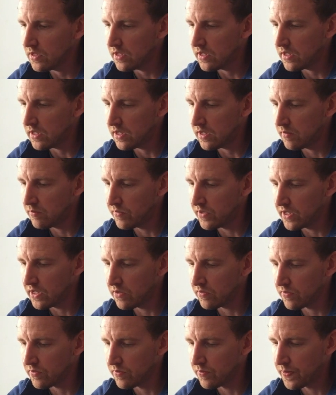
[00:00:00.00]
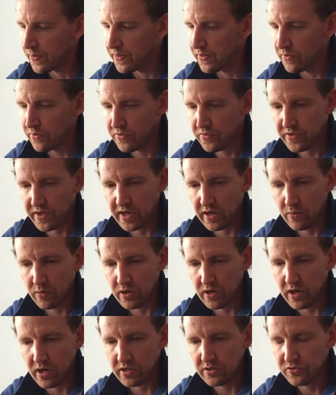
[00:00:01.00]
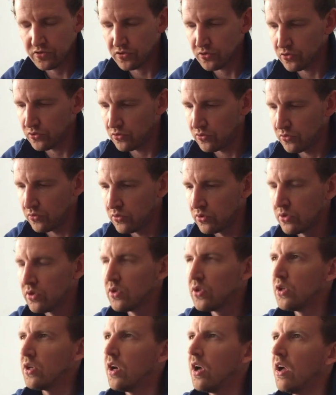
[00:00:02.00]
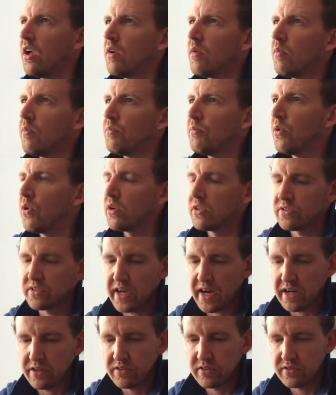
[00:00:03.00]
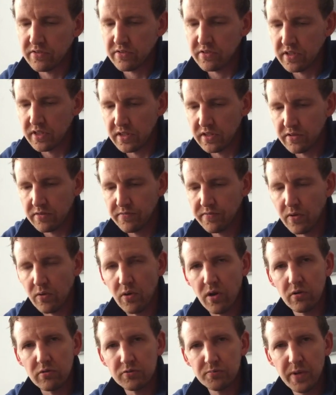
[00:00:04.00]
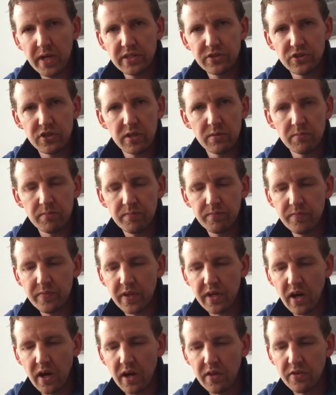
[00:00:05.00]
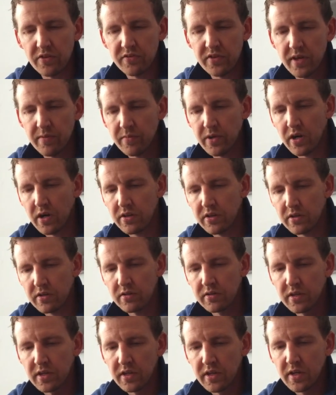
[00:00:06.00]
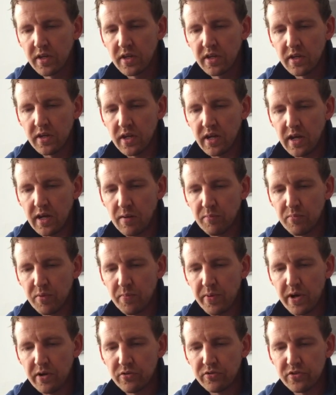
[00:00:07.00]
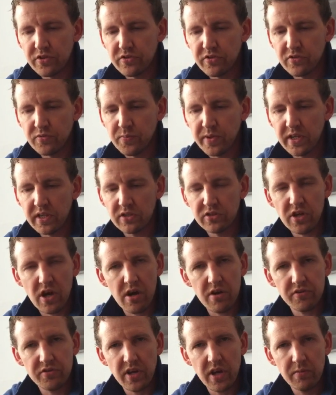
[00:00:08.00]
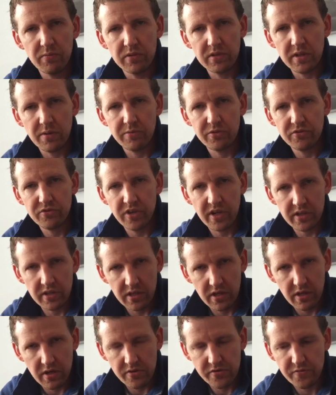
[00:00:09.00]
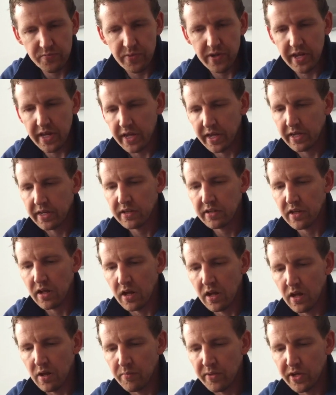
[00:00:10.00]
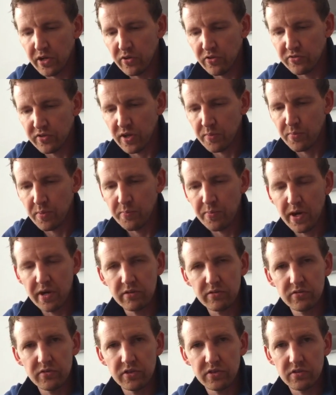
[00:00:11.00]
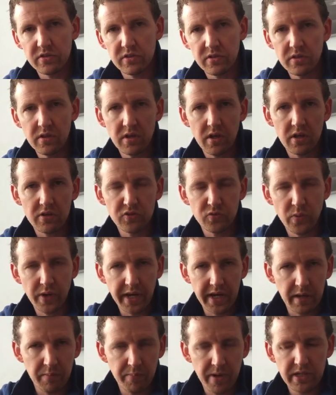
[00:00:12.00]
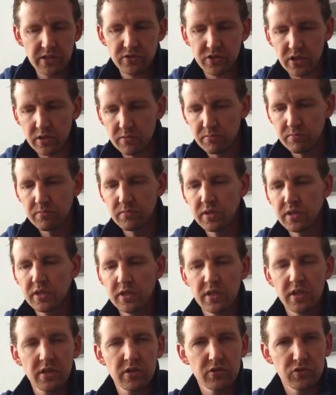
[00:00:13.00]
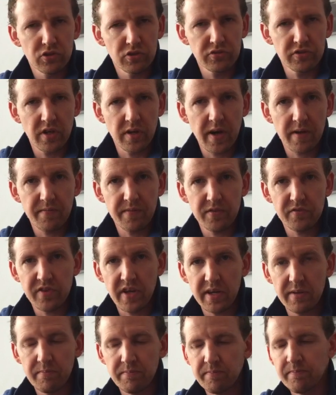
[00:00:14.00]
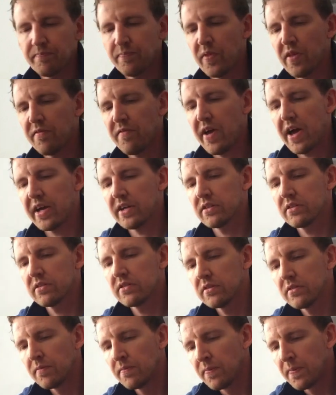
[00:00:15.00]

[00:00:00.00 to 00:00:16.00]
and um, the, the other thing I would like to point at is the Foucault's pendulum. The guy, the same guy that uh, proposed that a spinning gyroscope could demonstrate the Earth spinning, um, he also proposed that a, a, swinging pendulum could also have the same effect.